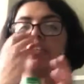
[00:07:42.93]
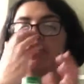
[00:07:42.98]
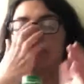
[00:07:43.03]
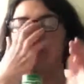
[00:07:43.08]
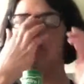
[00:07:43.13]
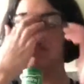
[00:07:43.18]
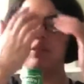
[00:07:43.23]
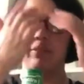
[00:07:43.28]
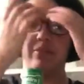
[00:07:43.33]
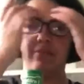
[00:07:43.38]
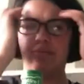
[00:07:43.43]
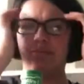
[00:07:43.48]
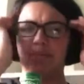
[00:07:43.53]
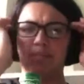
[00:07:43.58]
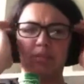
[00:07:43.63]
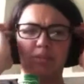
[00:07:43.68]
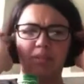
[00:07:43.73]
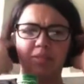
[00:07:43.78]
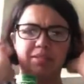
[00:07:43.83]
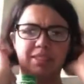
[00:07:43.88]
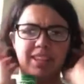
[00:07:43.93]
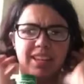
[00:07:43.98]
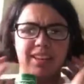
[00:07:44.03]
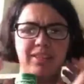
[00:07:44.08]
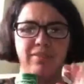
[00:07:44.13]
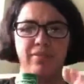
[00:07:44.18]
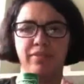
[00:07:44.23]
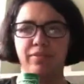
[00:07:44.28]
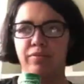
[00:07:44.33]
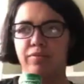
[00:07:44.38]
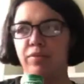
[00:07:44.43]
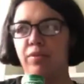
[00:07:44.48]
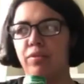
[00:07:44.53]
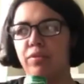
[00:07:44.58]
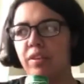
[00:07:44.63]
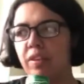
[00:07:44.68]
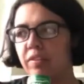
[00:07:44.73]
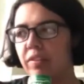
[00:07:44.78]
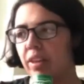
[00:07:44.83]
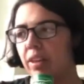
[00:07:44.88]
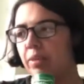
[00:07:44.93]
saying for 4 or 5